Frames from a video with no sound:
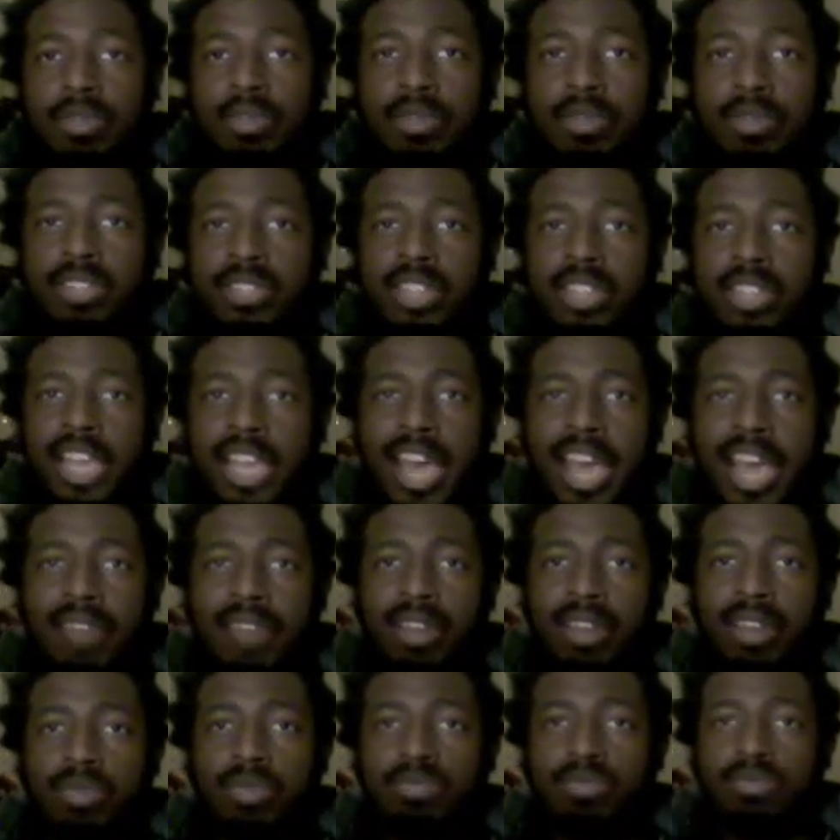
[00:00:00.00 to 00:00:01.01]
opinion they have
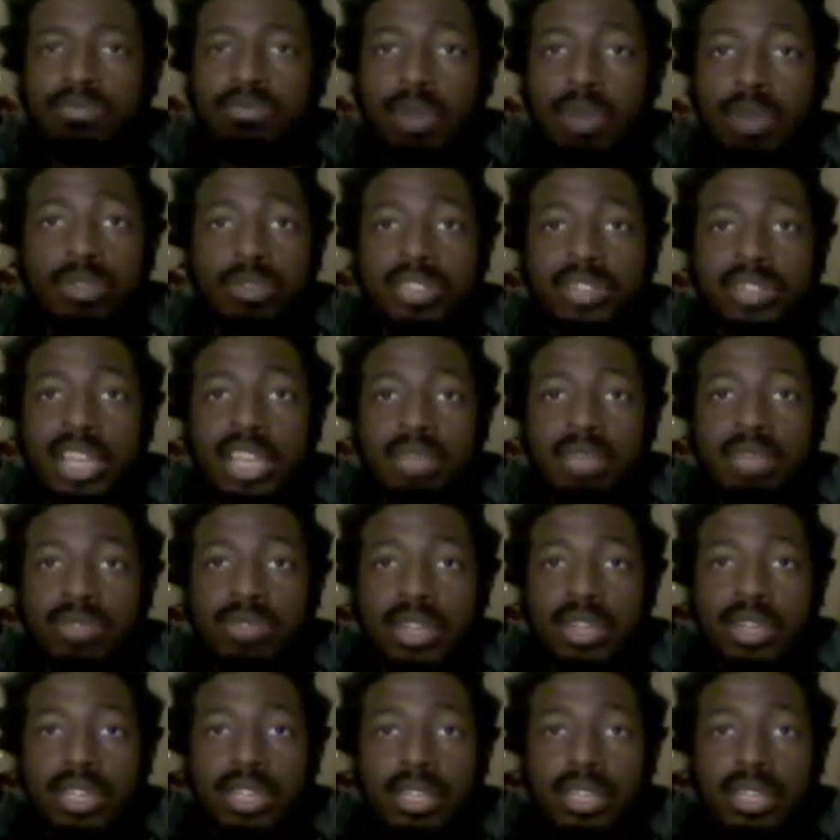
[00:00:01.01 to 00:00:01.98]
on most games, right?